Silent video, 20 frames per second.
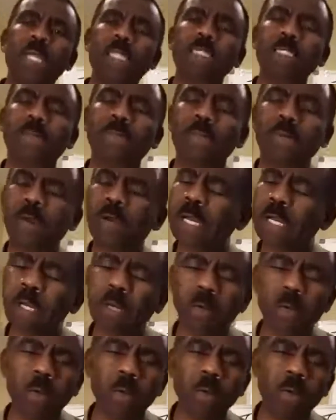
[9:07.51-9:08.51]
It's a very,
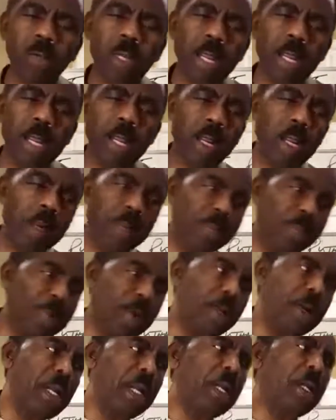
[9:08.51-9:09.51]

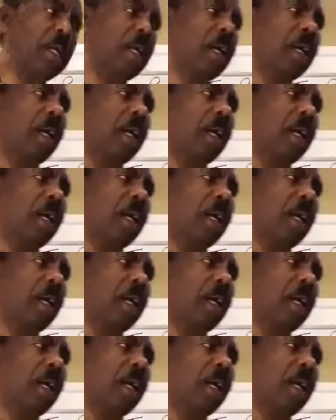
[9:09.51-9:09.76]
very